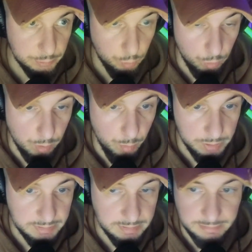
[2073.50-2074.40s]

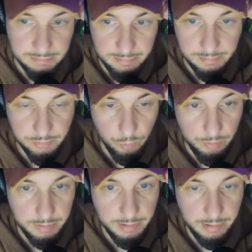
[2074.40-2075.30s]
Kolomoisky set this
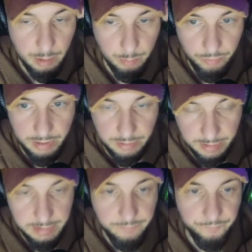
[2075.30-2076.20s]
whole thing up, right?
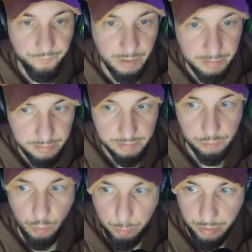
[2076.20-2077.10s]
Like he funded this
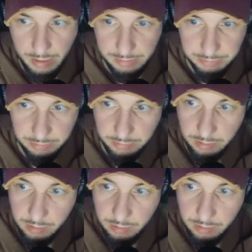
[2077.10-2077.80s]
whole project.